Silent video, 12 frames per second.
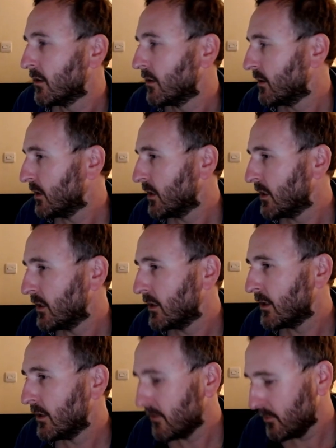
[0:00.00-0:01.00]

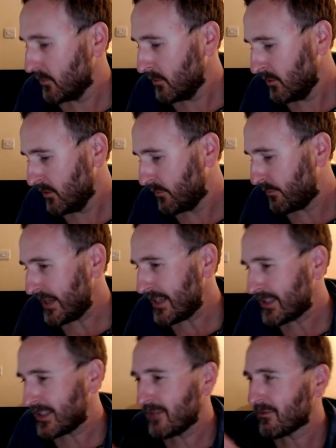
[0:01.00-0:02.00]

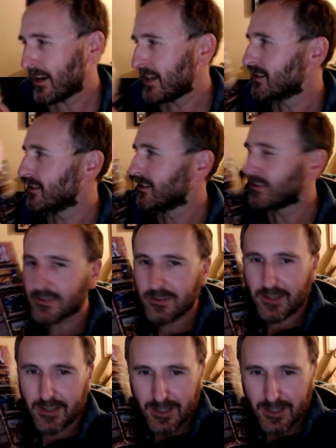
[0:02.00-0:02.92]
BC Racers.